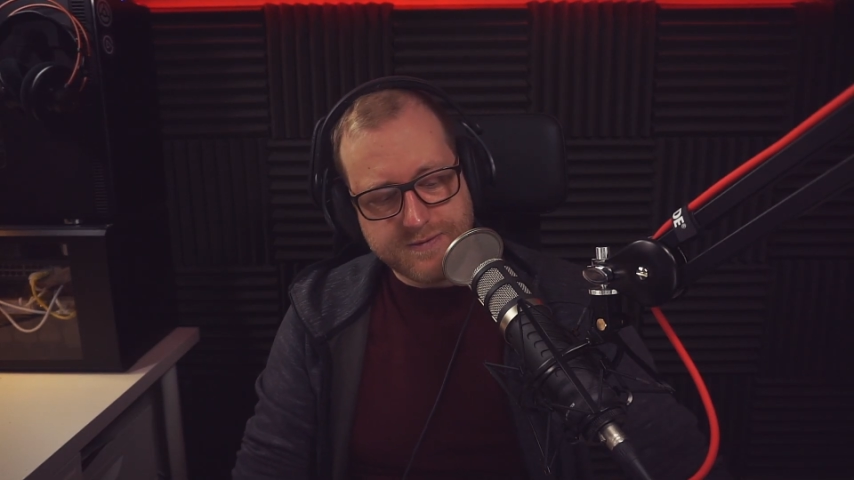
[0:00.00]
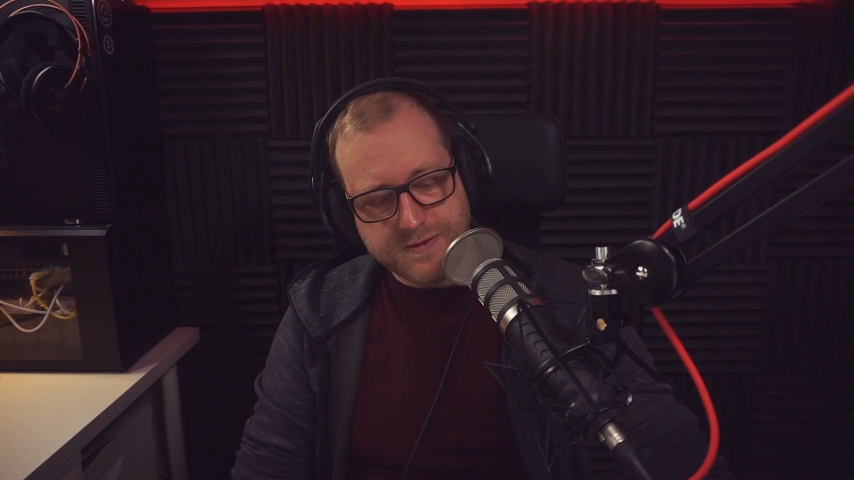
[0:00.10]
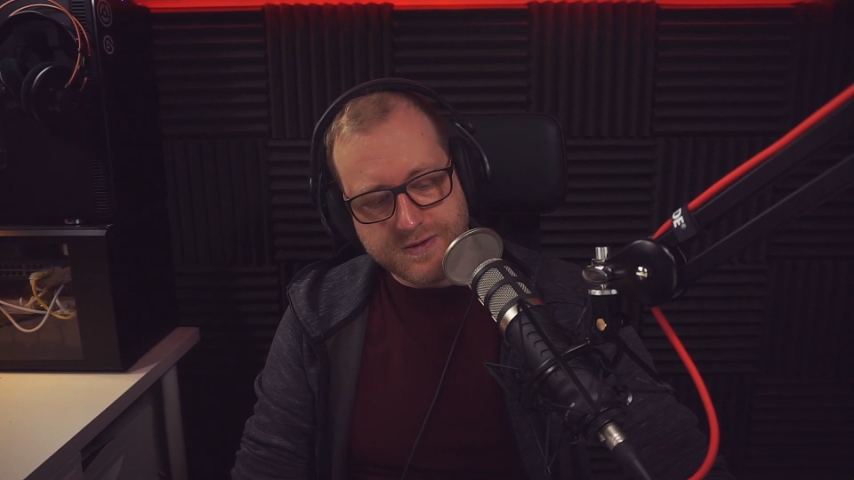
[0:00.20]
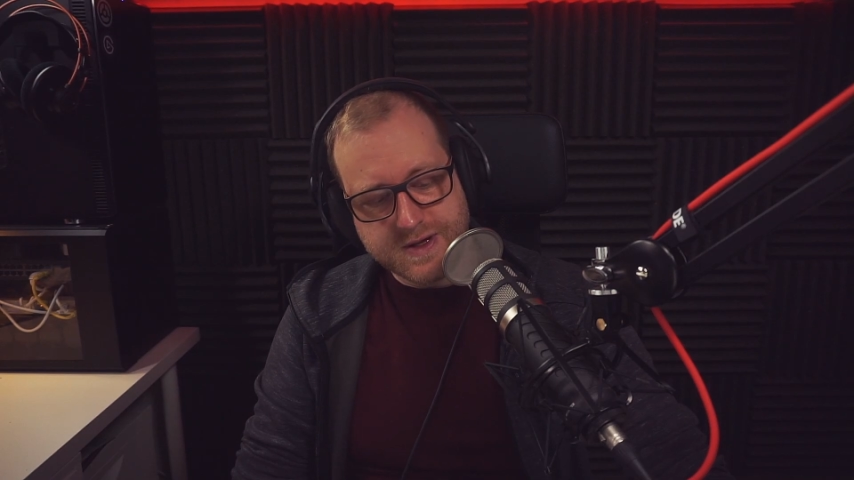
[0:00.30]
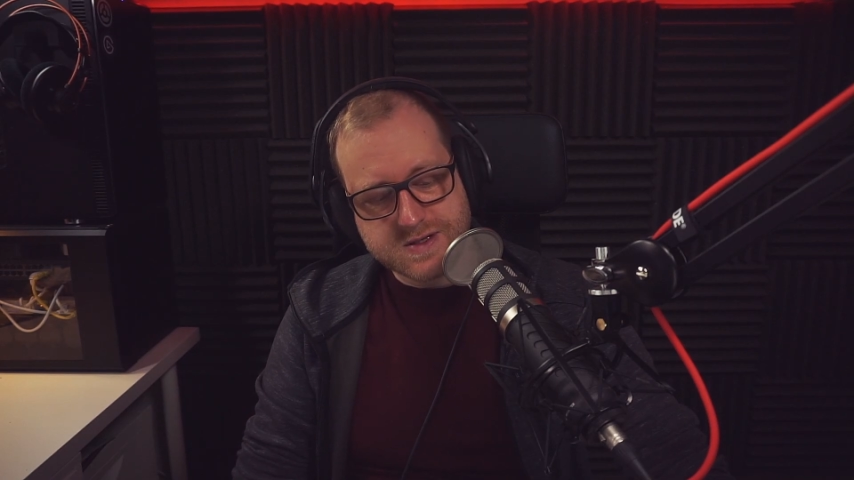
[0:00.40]

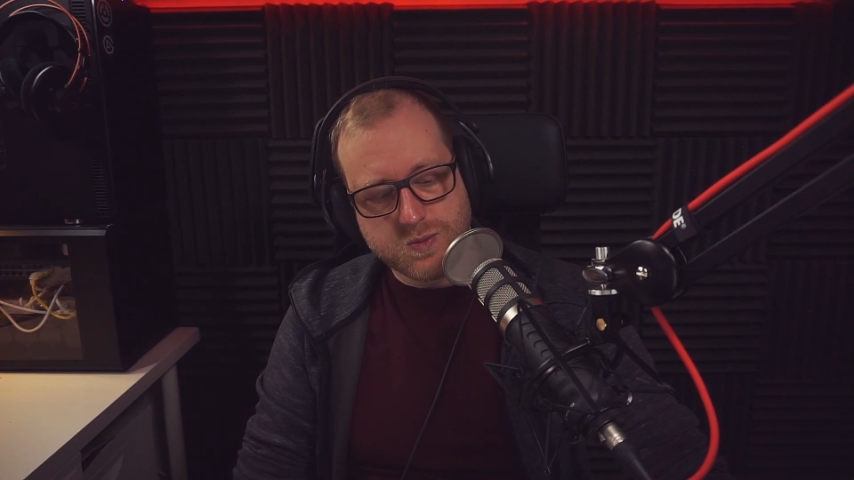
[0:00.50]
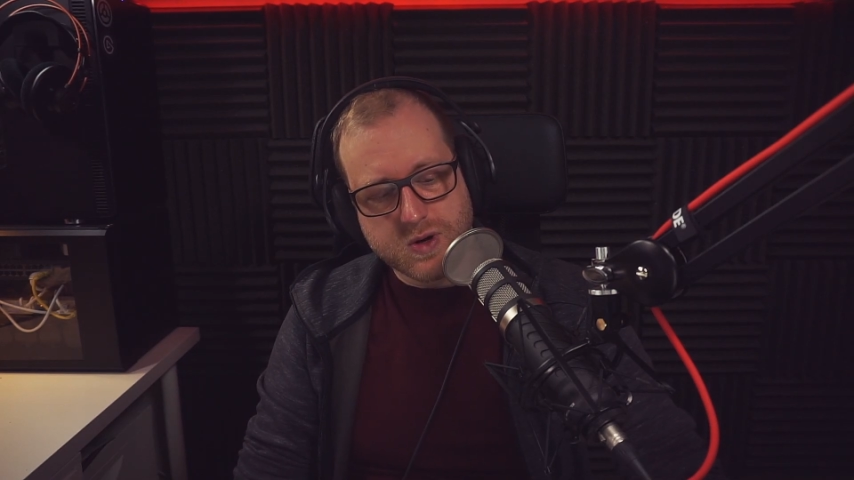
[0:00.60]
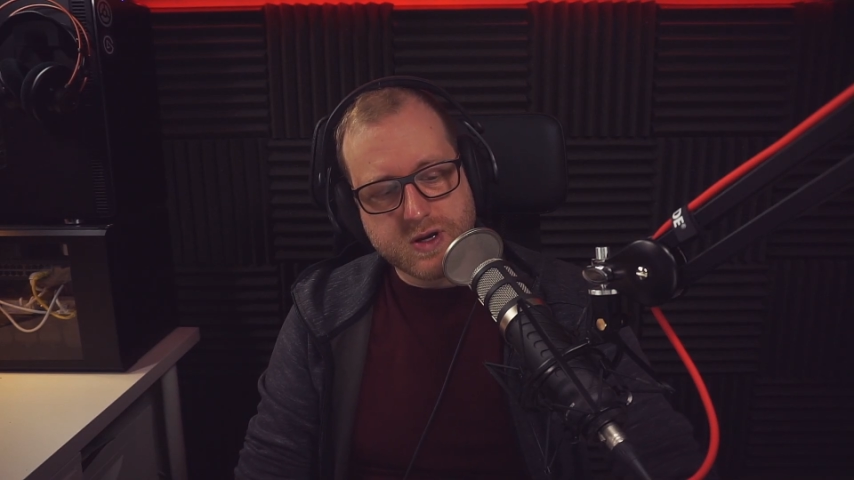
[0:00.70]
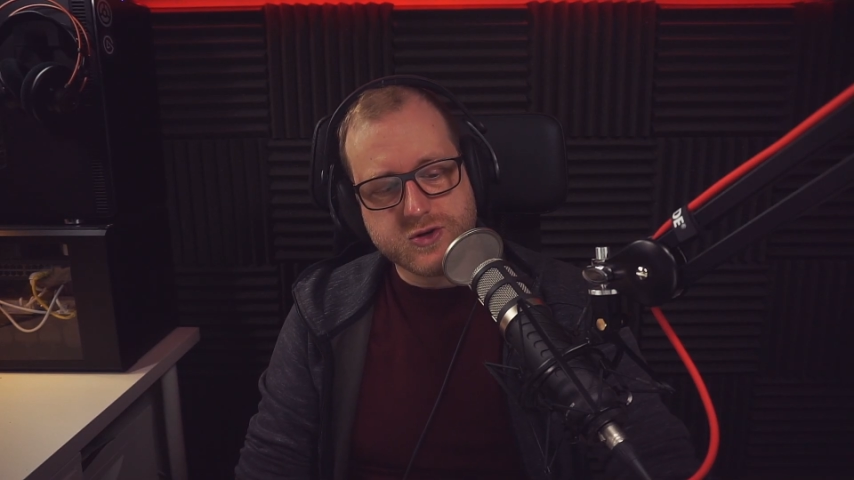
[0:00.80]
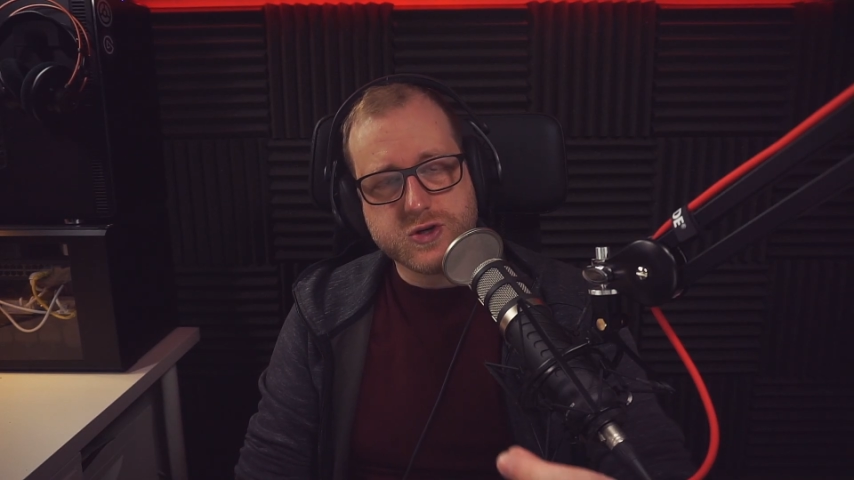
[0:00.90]
for this
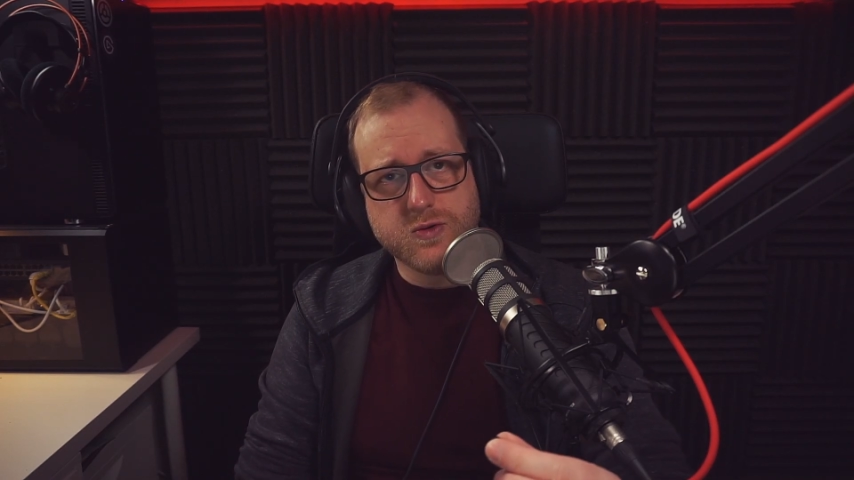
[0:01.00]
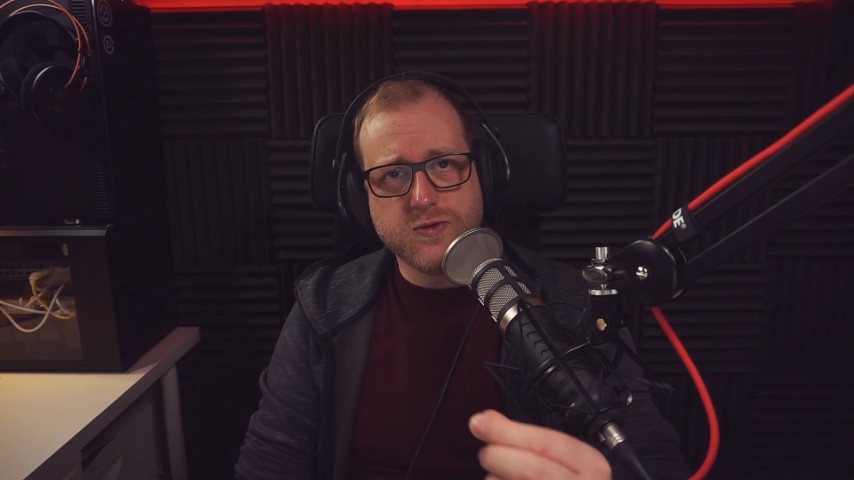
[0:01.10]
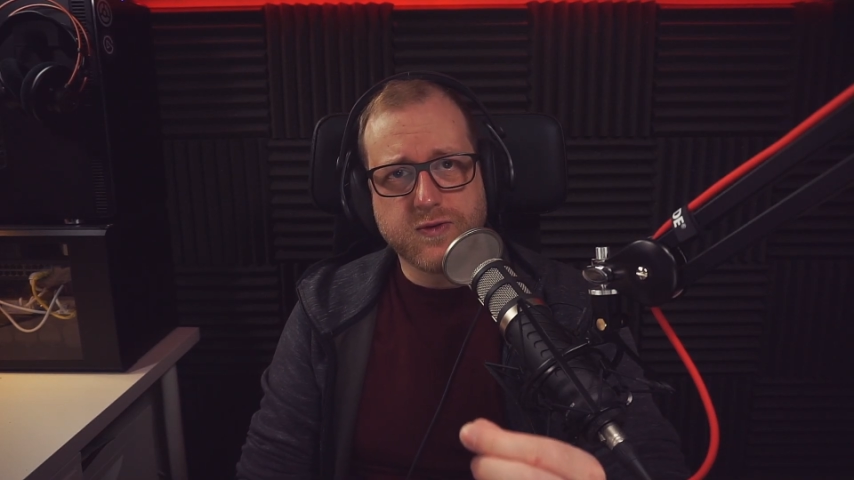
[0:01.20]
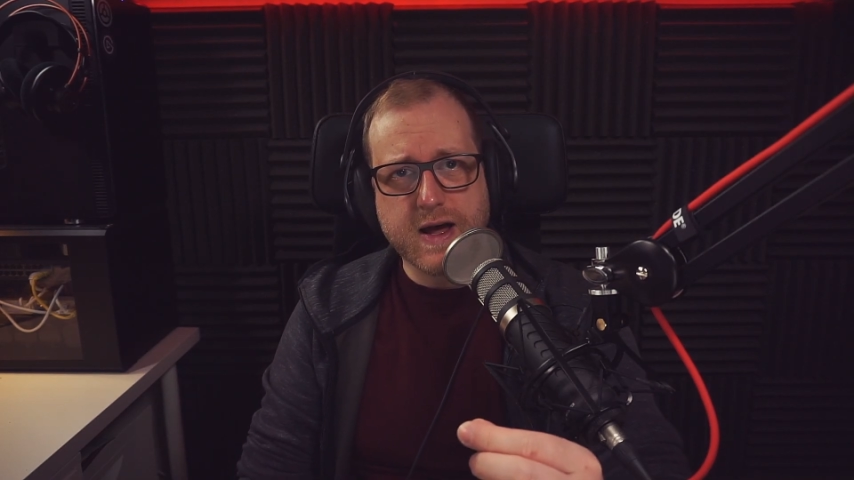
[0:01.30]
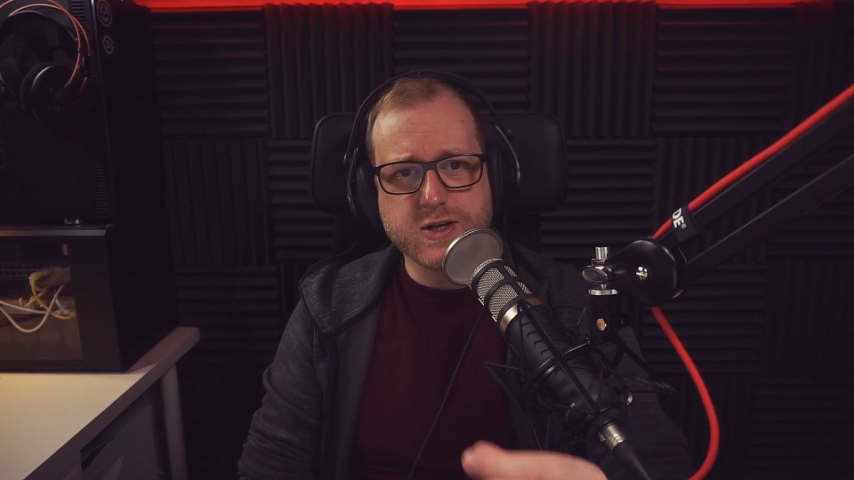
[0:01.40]
one dual
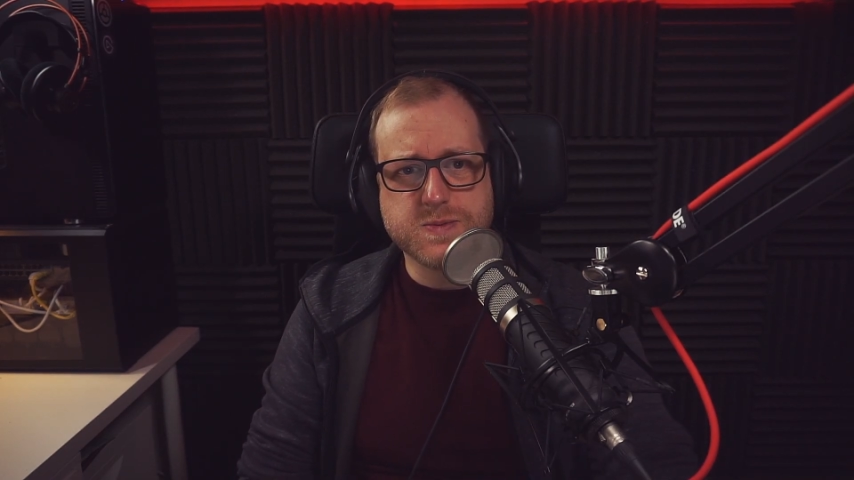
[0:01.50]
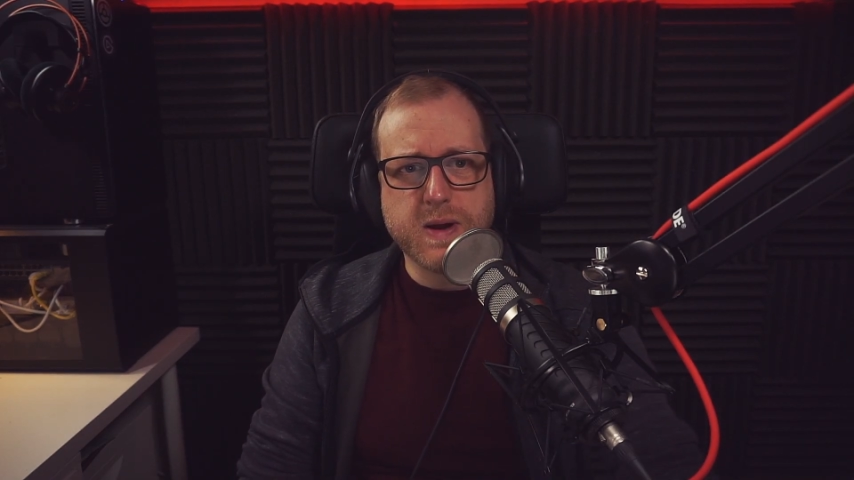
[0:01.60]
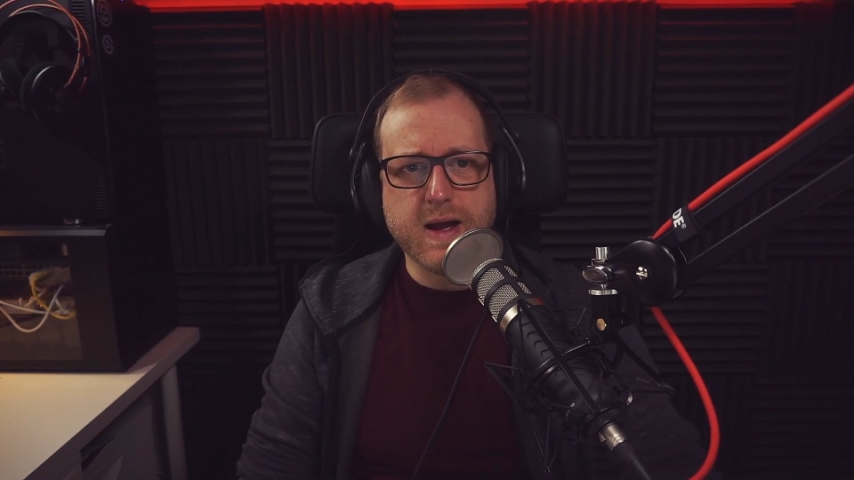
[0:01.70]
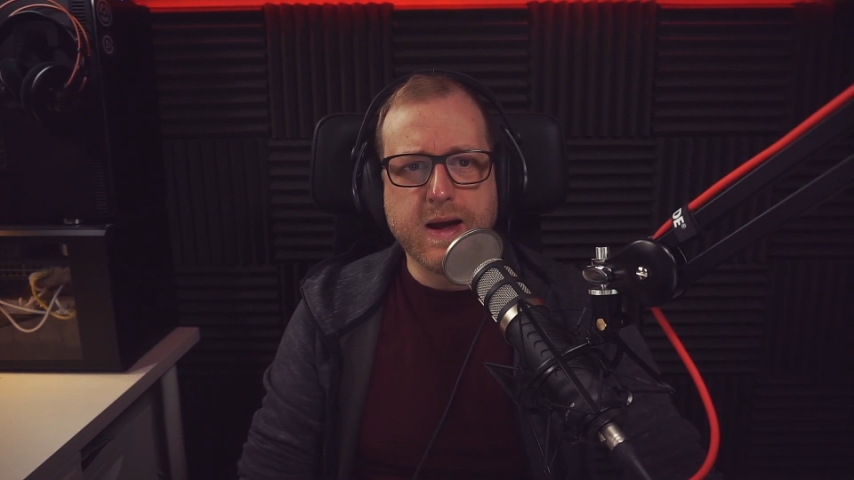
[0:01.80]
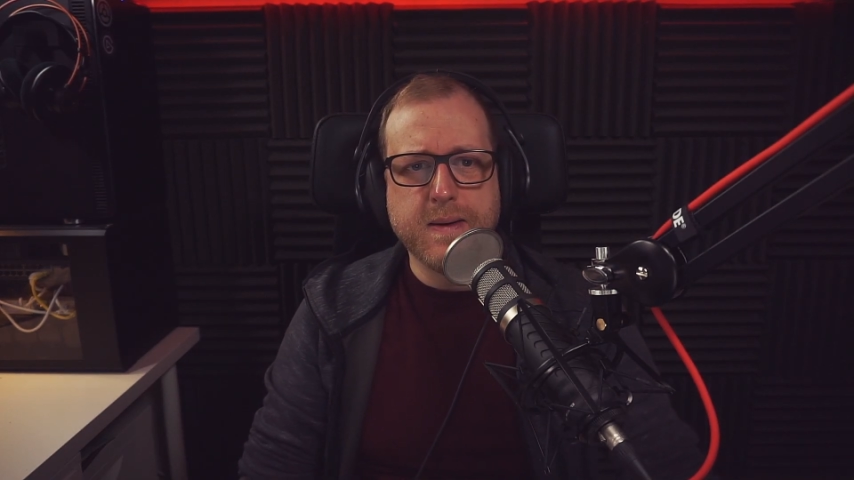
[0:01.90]
flange
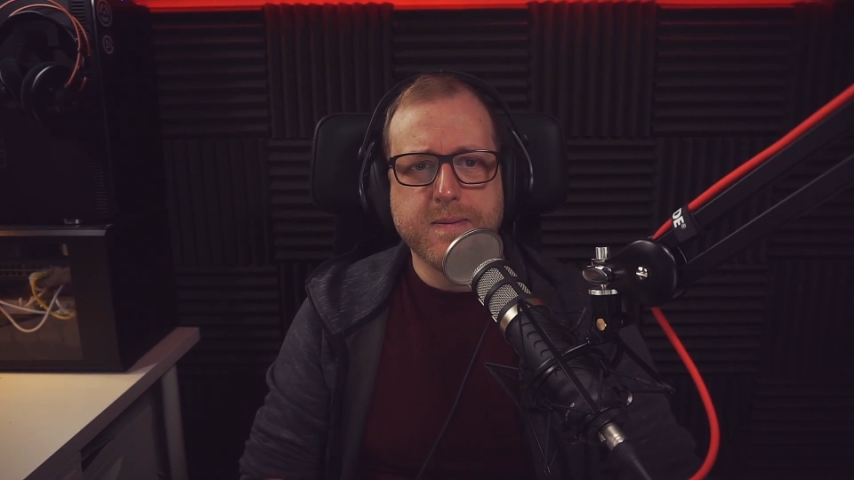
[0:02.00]
pair.